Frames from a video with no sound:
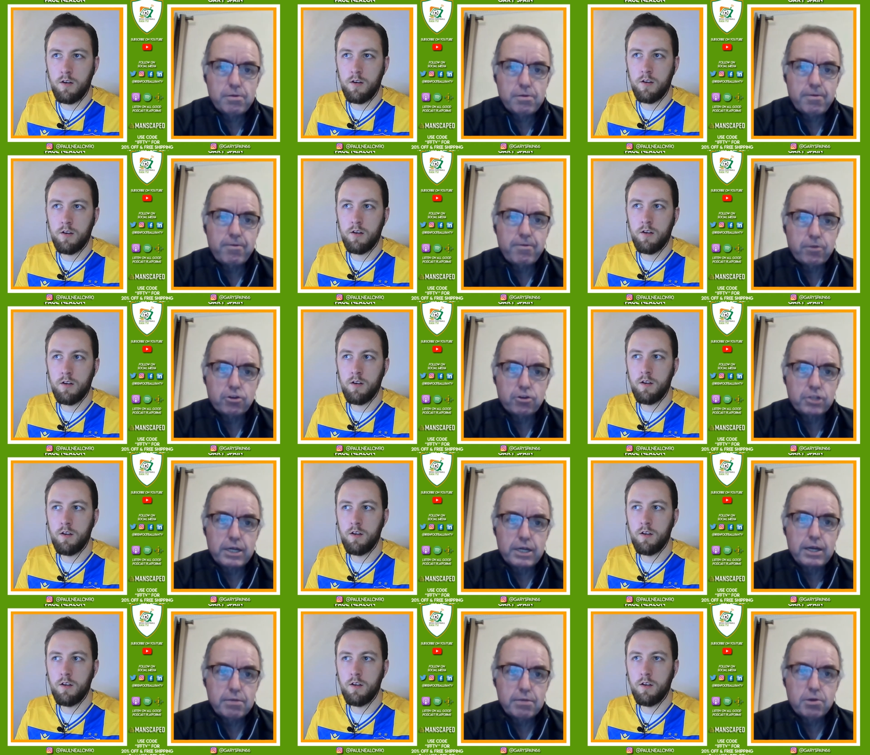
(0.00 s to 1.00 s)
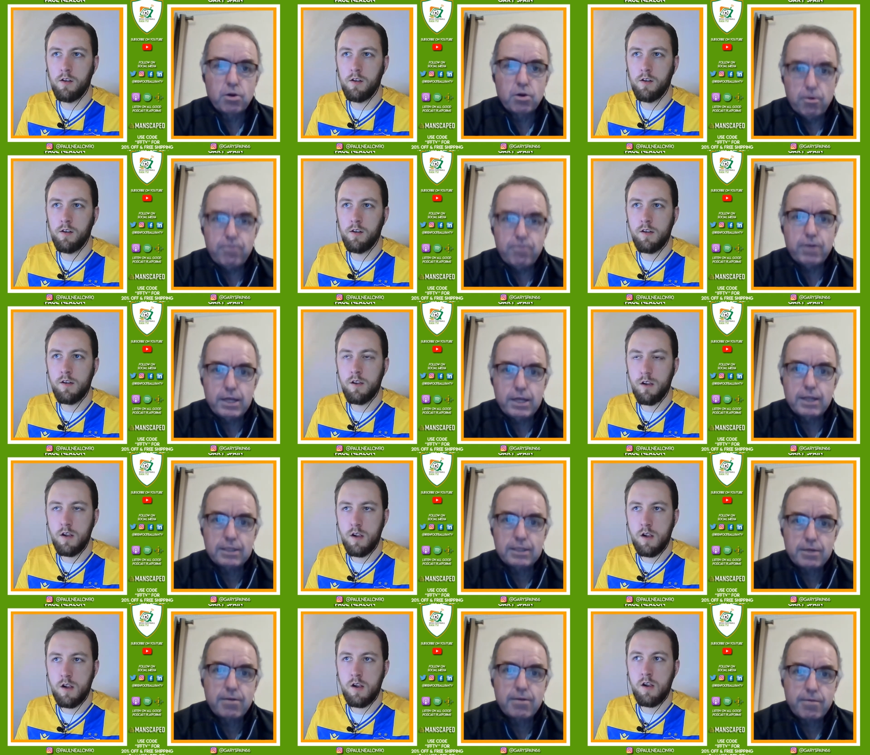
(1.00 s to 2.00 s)
Speaker 1: be forced in. But hopefully that
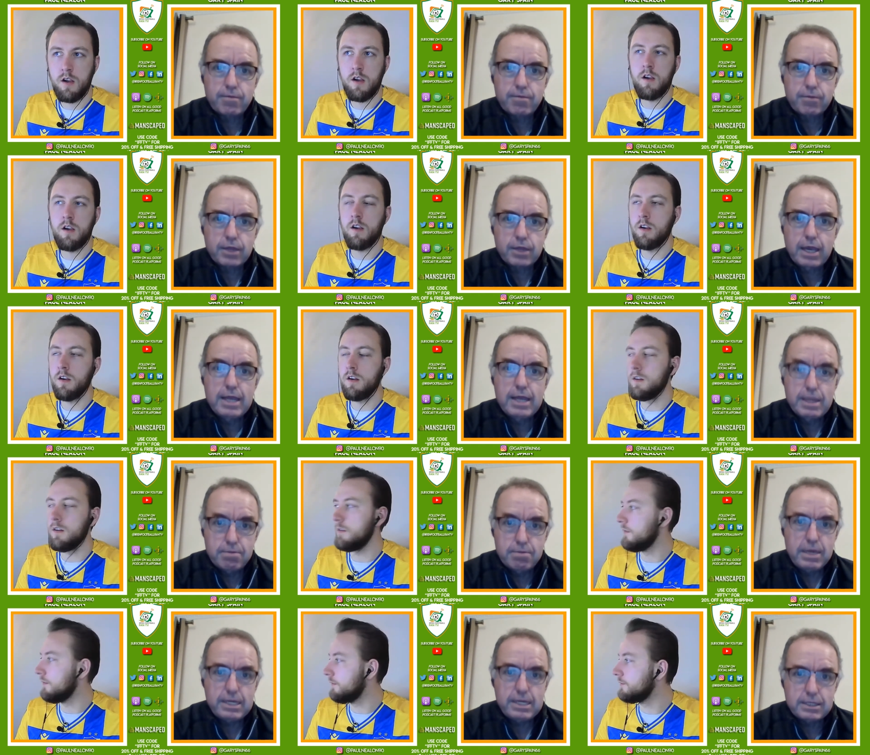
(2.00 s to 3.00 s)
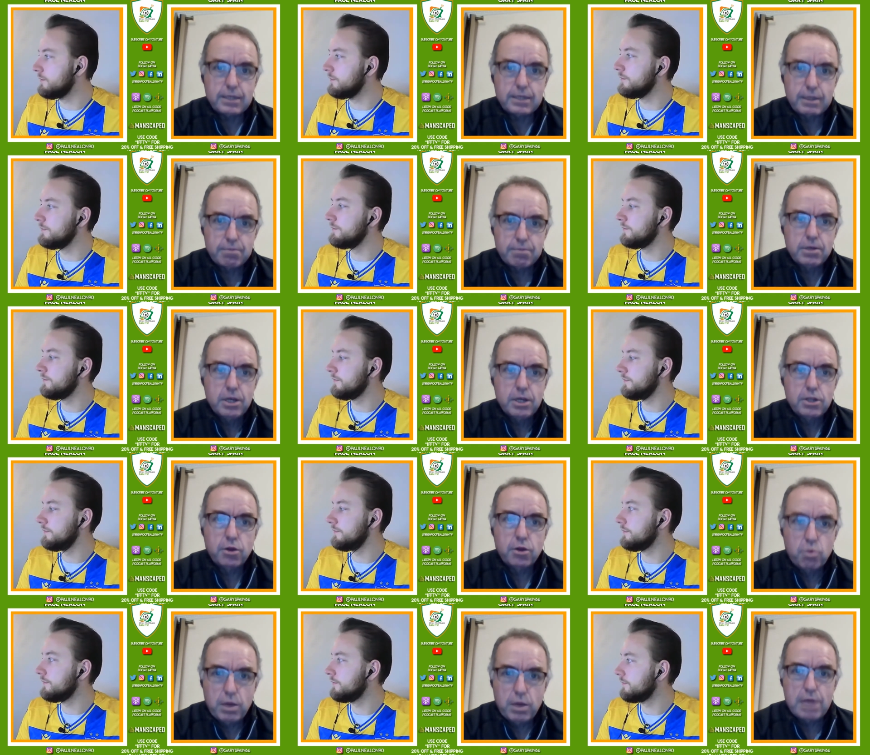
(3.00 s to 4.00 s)
in the meantime, there
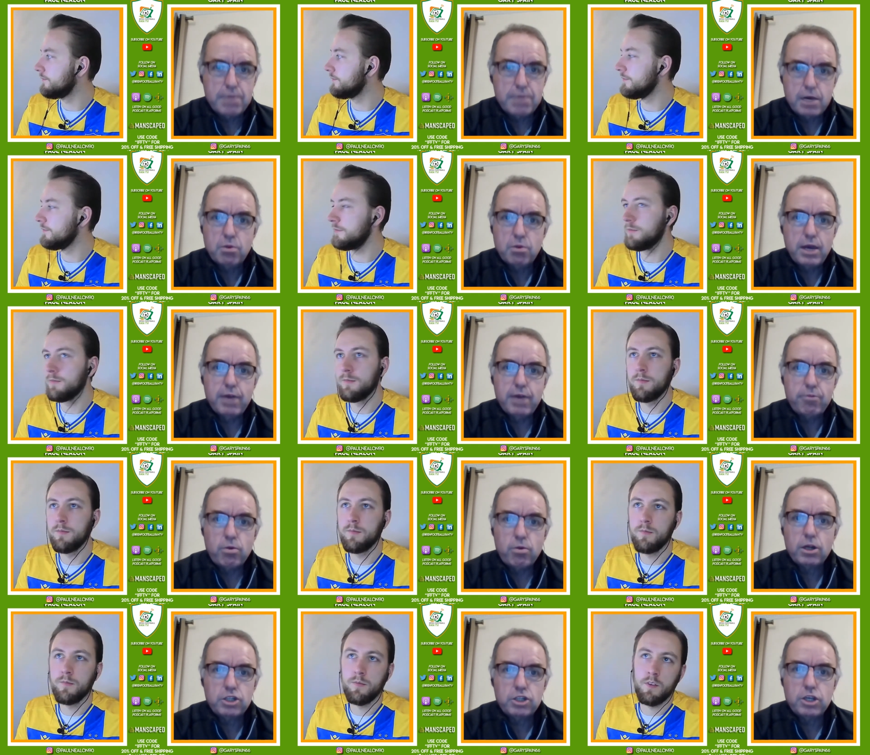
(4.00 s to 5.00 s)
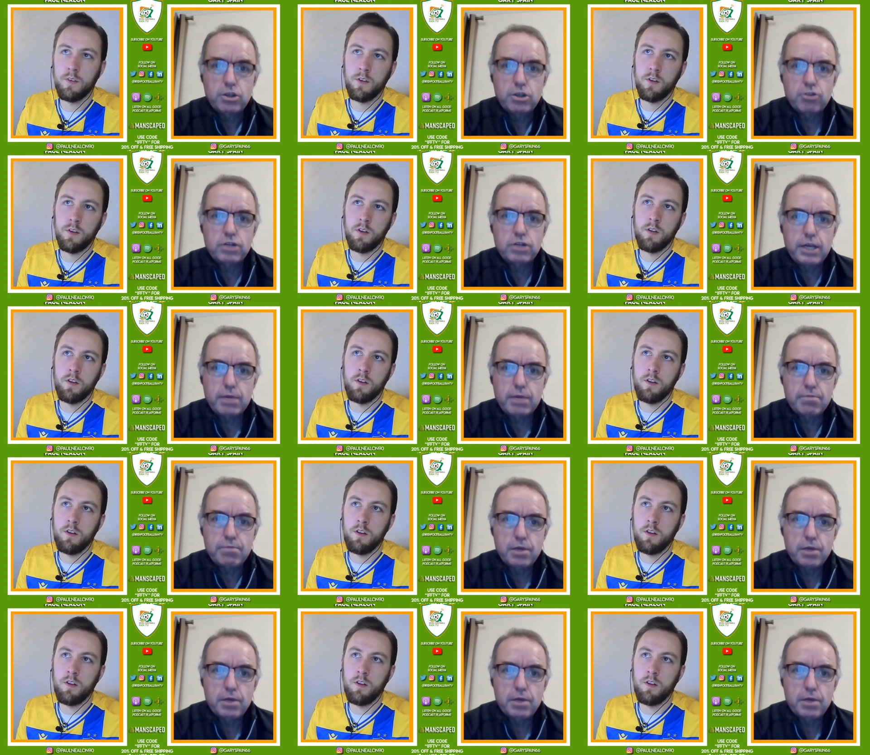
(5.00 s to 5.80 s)
will be a way of watching your team